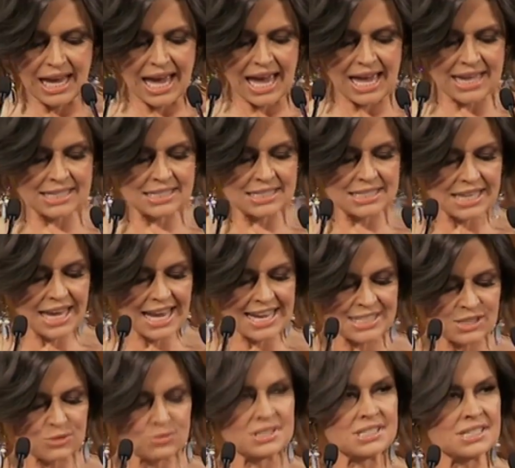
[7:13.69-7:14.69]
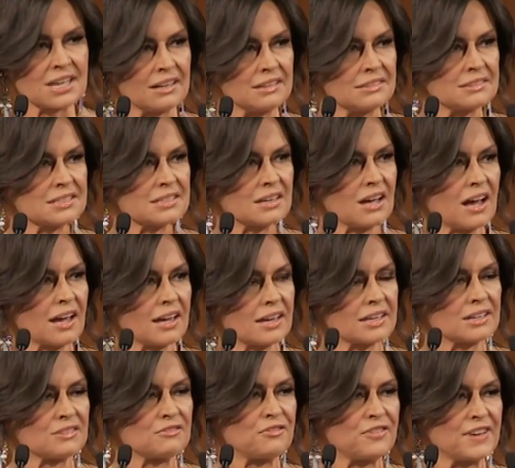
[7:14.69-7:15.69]
and as a result, I
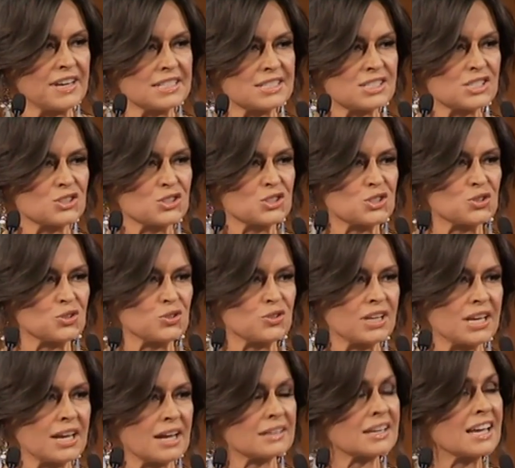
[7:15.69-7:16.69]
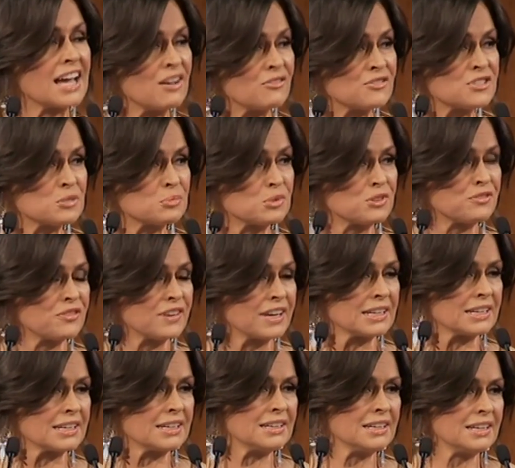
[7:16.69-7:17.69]
confess to the uncomfortable
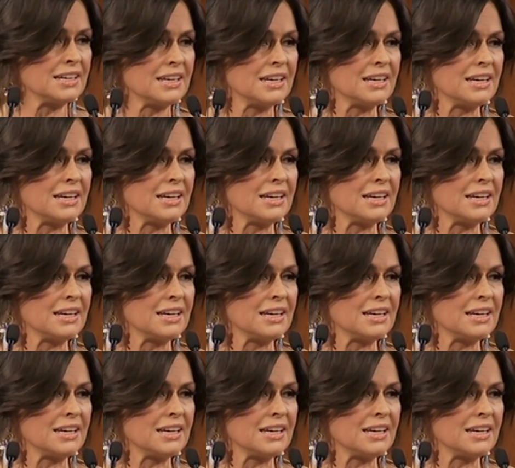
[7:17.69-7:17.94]
feeling